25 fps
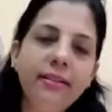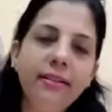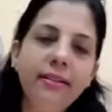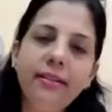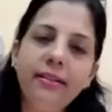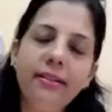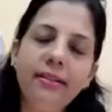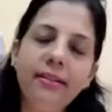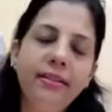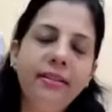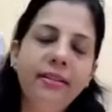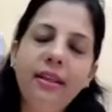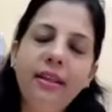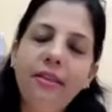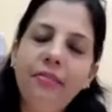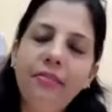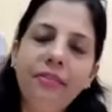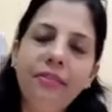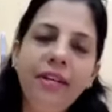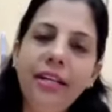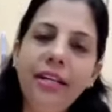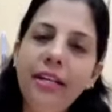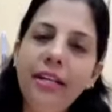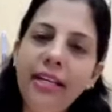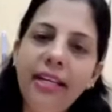It's
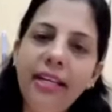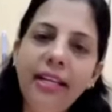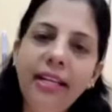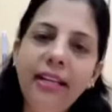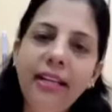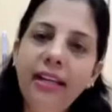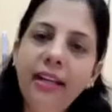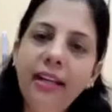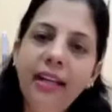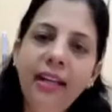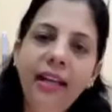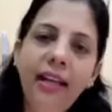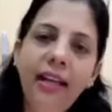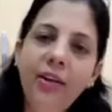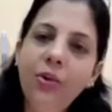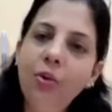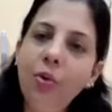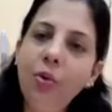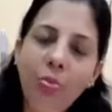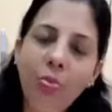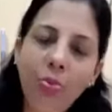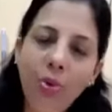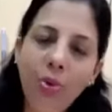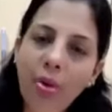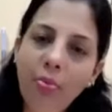definitely
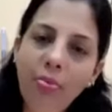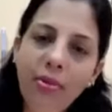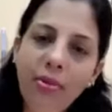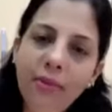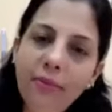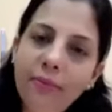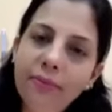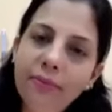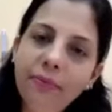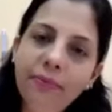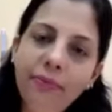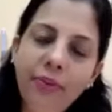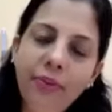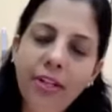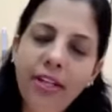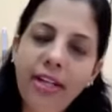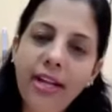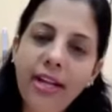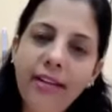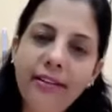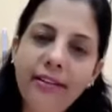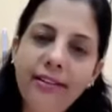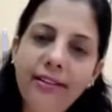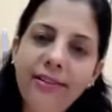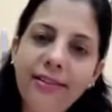no problem for
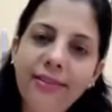that.